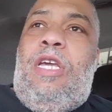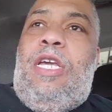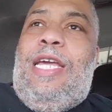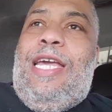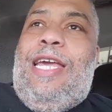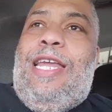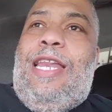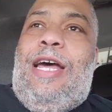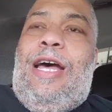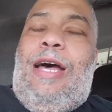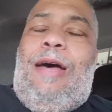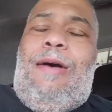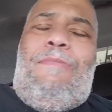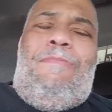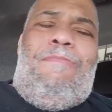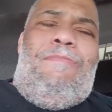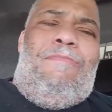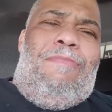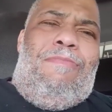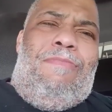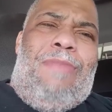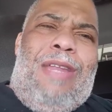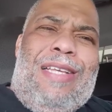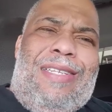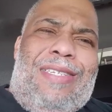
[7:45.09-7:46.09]
And uh,
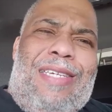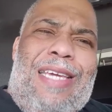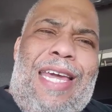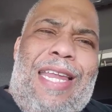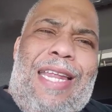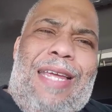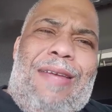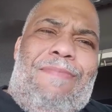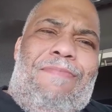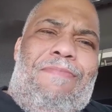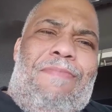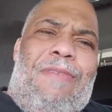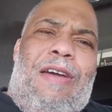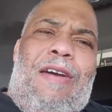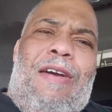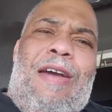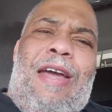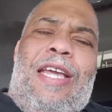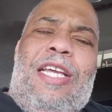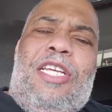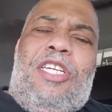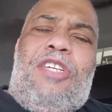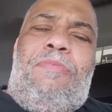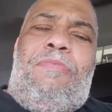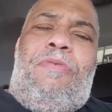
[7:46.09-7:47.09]
let's get it. All
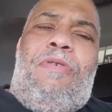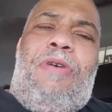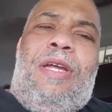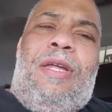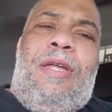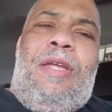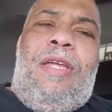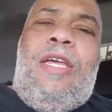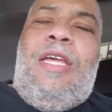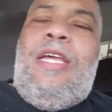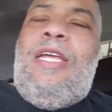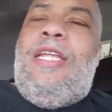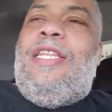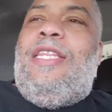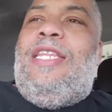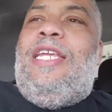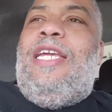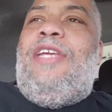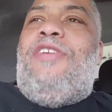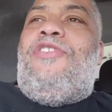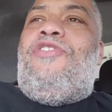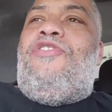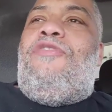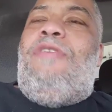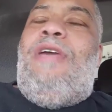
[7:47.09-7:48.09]
right, it's your boy
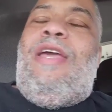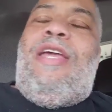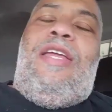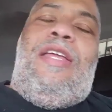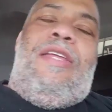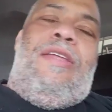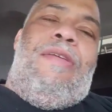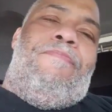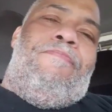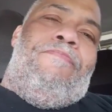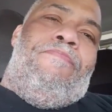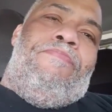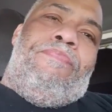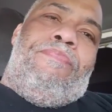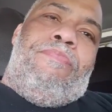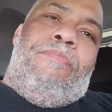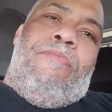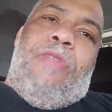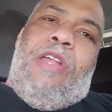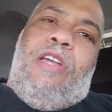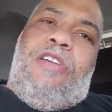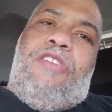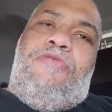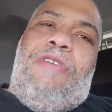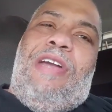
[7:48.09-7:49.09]
D Strick,
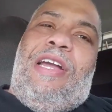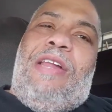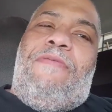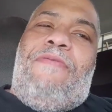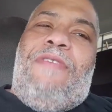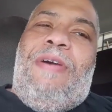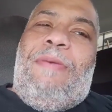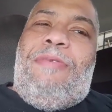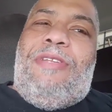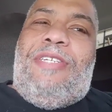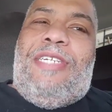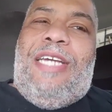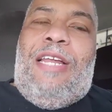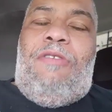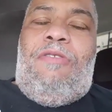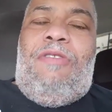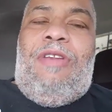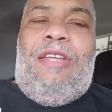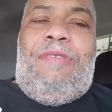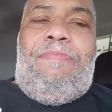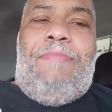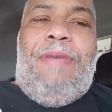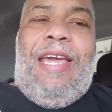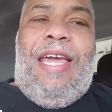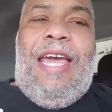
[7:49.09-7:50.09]
Strickland Family Channel.
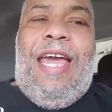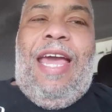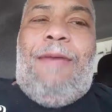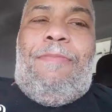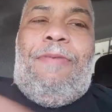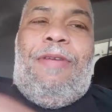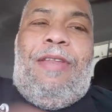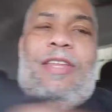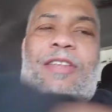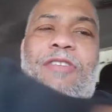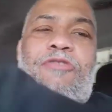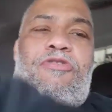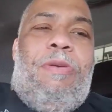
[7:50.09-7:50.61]
Let's make it happen.